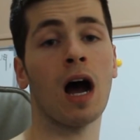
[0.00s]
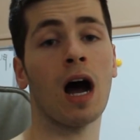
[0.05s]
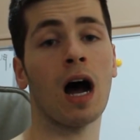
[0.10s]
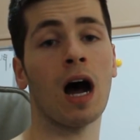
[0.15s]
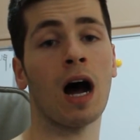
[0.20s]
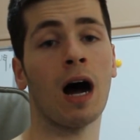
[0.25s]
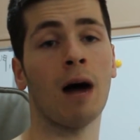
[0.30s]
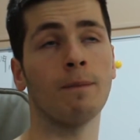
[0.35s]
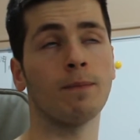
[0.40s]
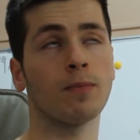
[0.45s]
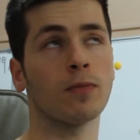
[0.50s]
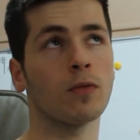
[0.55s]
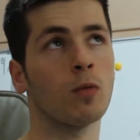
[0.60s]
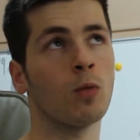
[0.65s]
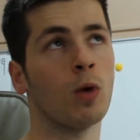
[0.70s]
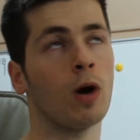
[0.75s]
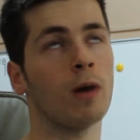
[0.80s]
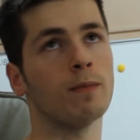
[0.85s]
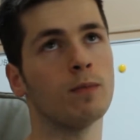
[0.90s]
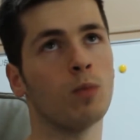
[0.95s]
um,
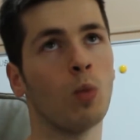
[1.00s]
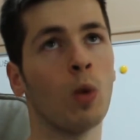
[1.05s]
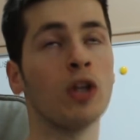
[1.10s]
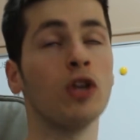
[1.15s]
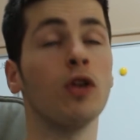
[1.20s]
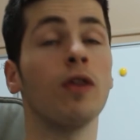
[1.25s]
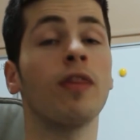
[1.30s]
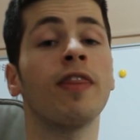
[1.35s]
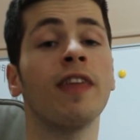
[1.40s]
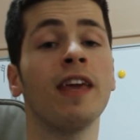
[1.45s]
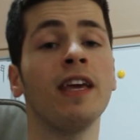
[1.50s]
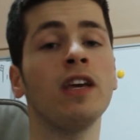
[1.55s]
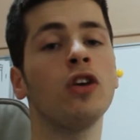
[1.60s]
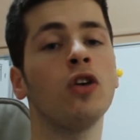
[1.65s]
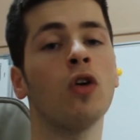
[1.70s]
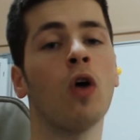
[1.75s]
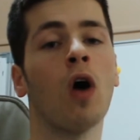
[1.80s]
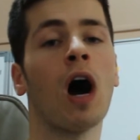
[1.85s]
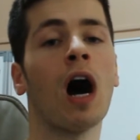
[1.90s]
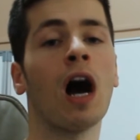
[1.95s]
well, when you think
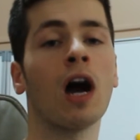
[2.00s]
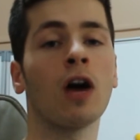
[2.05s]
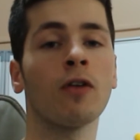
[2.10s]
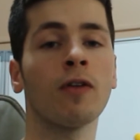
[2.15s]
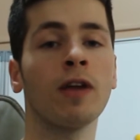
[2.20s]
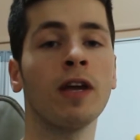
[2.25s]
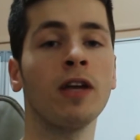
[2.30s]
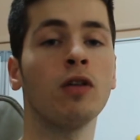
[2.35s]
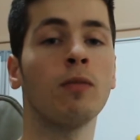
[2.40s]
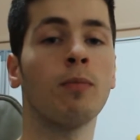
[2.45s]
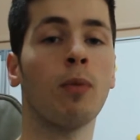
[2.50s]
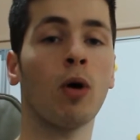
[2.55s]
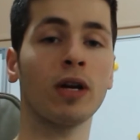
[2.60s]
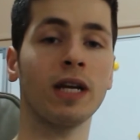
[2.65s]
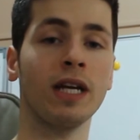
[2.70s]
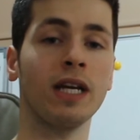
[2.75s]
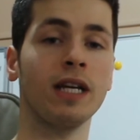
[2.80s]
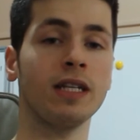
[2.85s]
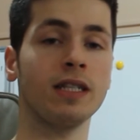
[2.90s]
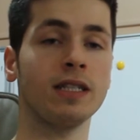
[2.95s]
you're hungry, your
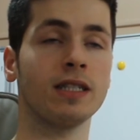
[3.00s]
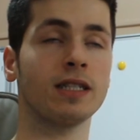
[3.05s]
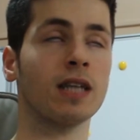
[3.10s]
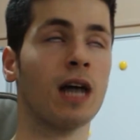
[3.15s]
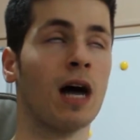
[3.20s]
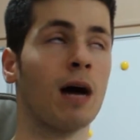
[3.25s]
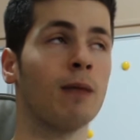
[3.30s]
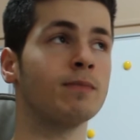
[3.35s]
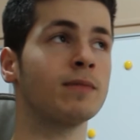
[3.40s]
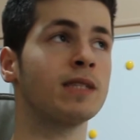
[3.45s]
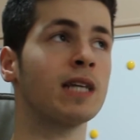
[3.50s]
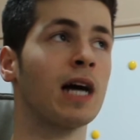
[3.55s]
body is um,